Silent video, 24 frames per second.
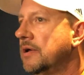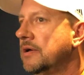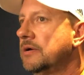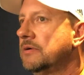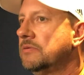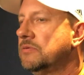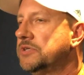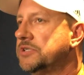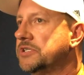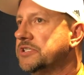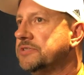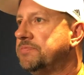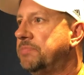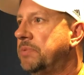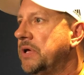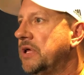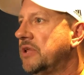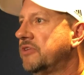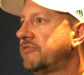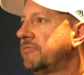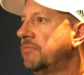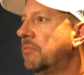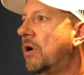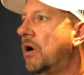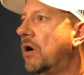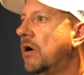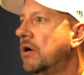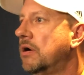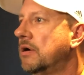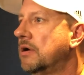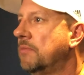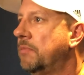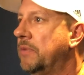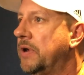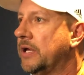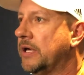We're just being smart.
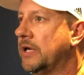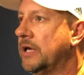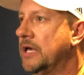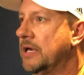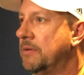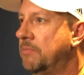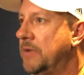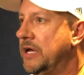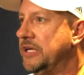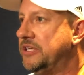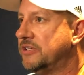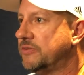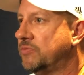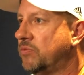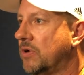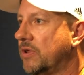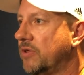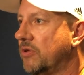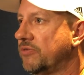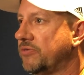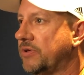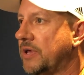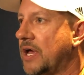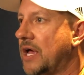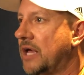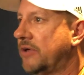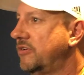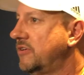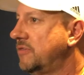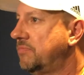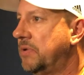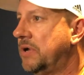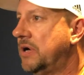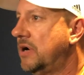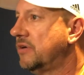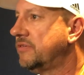I mean, again, Mitch is one of those guys. He's
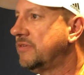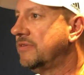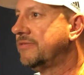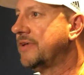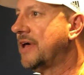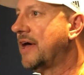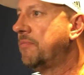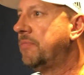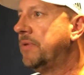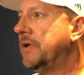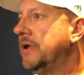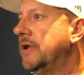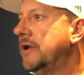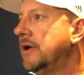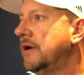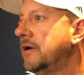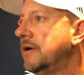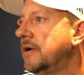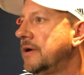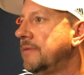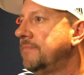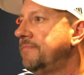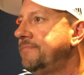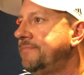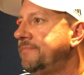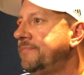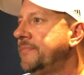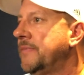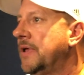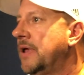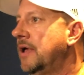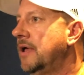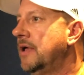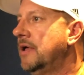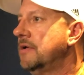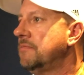been here since I've been here and
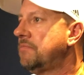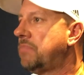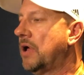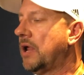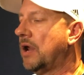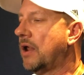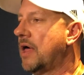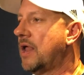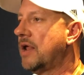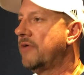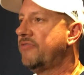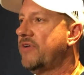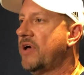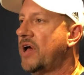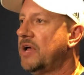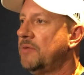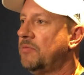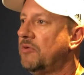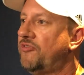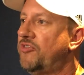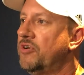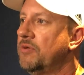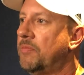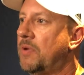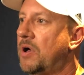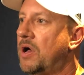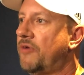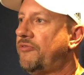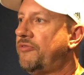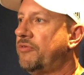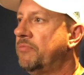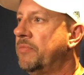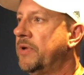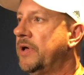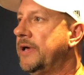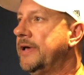played a lot of valuable football for
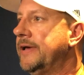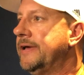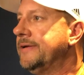me.